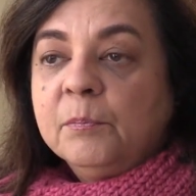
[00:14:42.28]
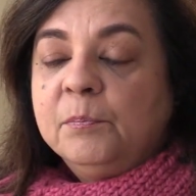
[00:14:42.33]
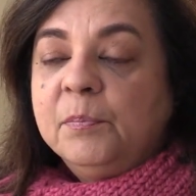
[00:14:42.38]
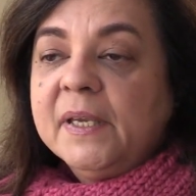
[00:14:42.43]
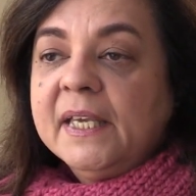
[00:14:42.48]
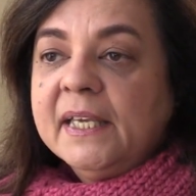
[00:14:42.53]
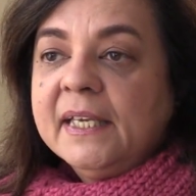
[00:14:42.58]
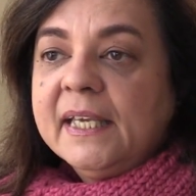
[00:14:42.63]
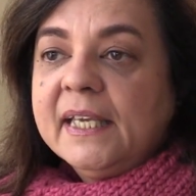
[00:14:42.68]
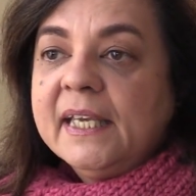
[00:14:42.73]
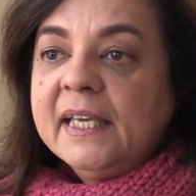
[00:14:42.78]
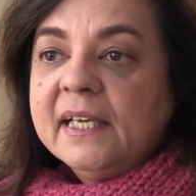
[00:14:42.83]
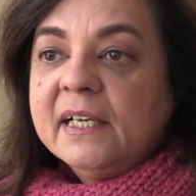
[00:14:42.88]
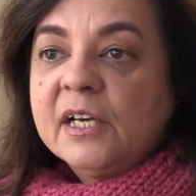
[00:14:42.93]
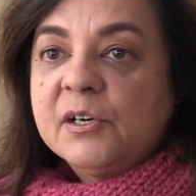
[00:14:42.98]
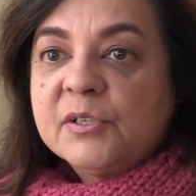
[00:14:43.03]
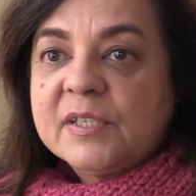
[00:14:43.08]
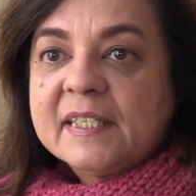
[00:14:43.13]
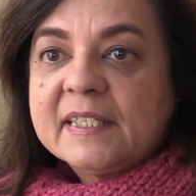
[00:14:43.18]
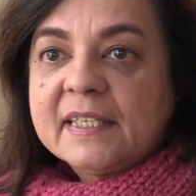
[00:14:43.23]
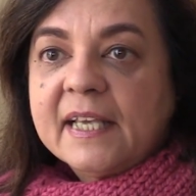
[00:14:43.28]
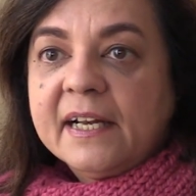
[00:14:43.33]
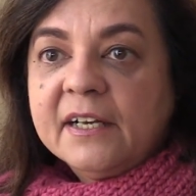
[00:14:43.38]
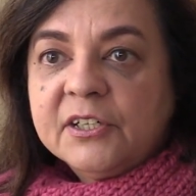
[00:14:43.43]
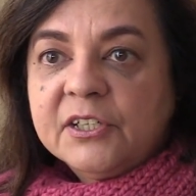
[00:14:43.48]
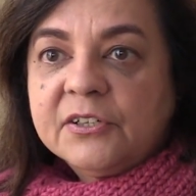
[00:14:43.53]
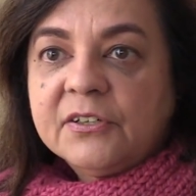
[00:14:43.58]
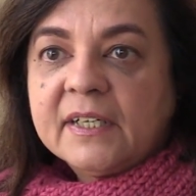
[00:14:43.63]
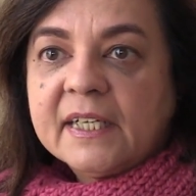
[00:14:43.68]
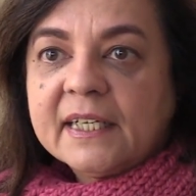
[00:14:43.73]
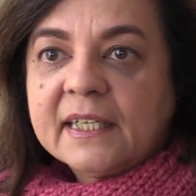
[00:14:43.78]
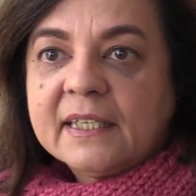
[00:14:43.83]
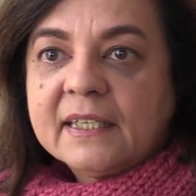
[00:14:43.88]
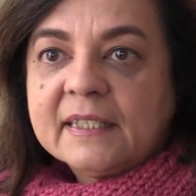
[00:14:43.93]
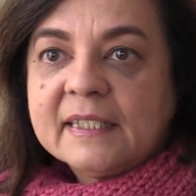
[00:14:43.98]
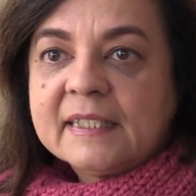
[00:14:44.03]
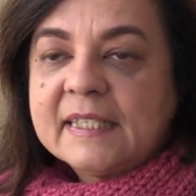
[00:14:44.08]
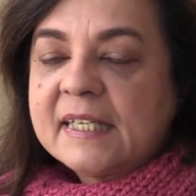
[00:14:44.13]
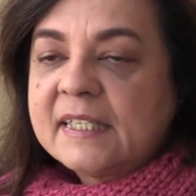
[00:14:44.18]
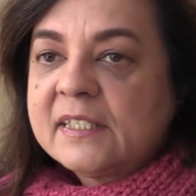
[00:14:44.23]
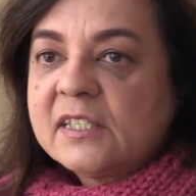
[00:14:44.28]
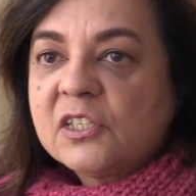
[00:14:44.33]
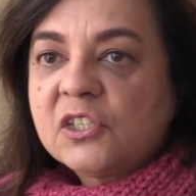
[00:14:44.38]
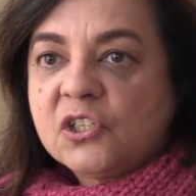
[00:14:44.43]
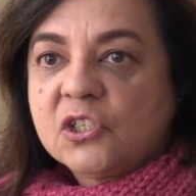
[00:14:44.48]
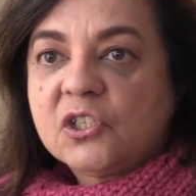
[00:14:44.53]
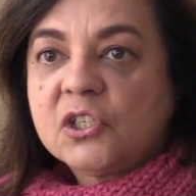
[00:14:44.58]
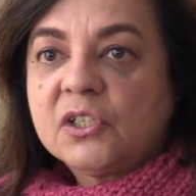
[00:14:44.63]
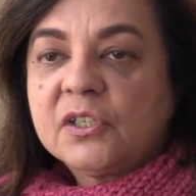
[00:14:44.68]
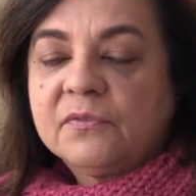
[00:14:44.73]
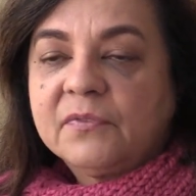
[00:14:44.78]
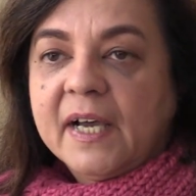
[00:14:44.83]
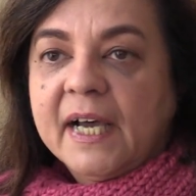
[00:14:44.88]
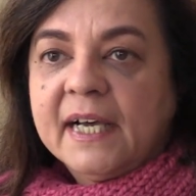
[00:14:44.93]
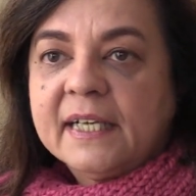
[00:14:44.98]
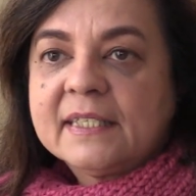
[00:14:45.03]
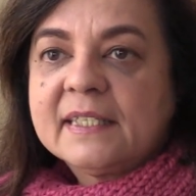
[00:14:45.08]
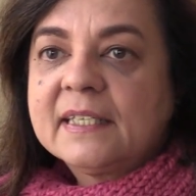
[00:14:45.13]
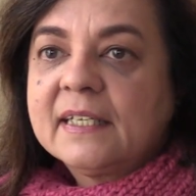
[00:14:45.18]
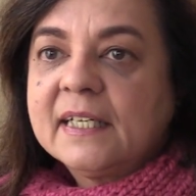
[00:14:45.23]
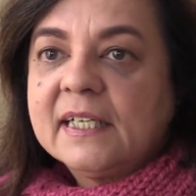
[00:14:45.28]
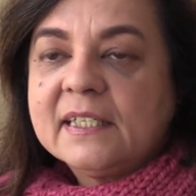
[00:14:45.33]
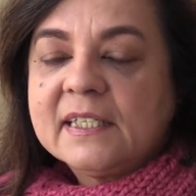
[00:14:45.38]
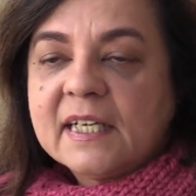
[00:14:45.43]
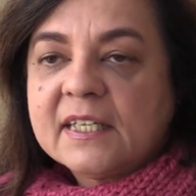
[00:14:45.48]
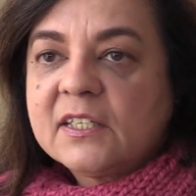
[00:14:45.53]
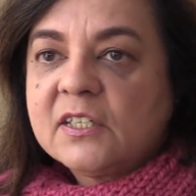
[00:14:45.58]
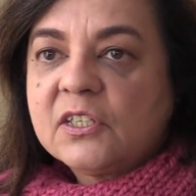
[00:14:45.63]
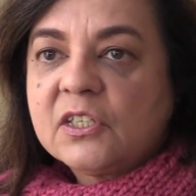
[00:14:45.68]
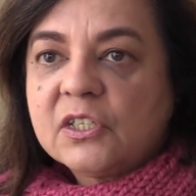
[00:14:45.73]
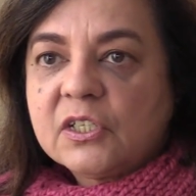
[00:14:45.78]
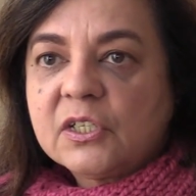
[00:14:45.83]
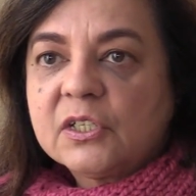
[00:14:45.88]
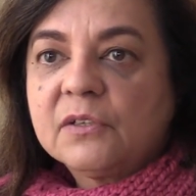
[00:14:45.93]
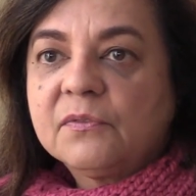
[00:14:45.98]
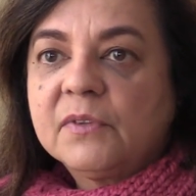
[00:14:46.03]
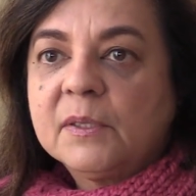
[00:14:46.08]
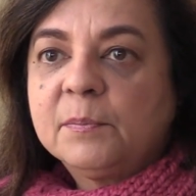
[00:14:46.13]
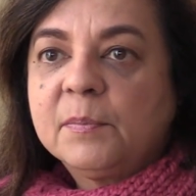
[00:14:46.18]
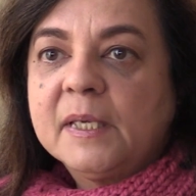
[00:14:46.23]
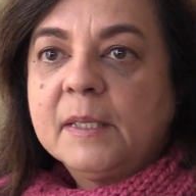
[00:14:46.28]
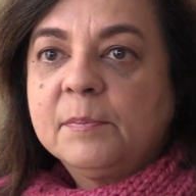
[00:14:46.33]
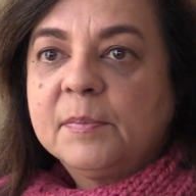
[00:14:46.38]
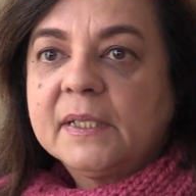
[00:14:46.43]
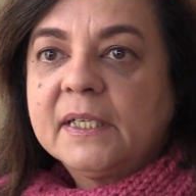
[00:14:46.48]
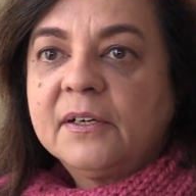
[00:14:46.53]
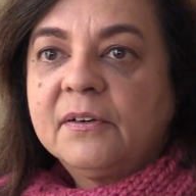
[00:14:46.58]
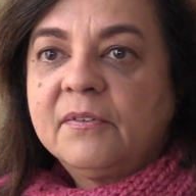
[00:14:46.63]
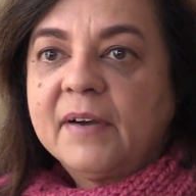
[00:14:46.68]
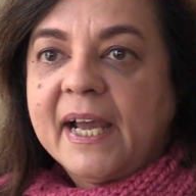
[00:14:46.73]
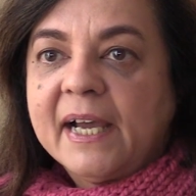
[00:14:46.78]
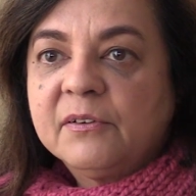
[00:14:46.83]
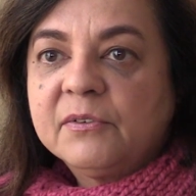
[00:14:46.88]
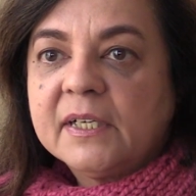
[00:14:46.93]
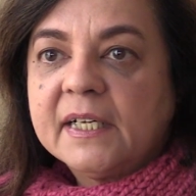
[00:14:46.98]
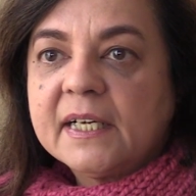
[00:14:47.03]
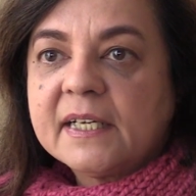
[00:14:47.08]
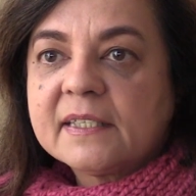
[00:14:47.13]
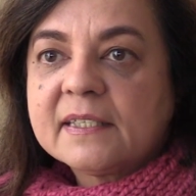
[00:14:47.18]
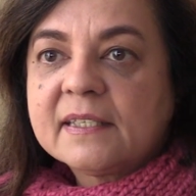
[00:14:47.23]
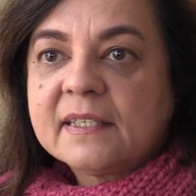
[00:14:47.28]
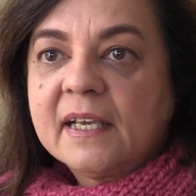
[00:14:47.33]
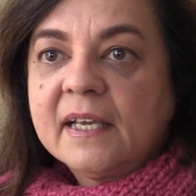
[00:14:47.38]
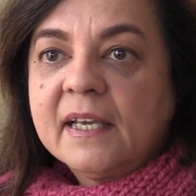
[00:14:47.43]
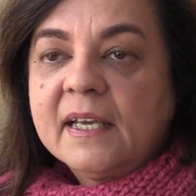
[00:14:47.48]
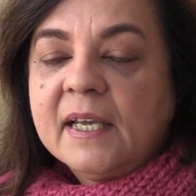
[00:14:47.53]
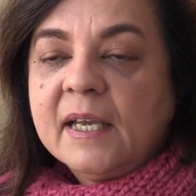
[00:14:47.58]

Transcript: being egocentric doesn't serve us and it doesn't serve the people around us.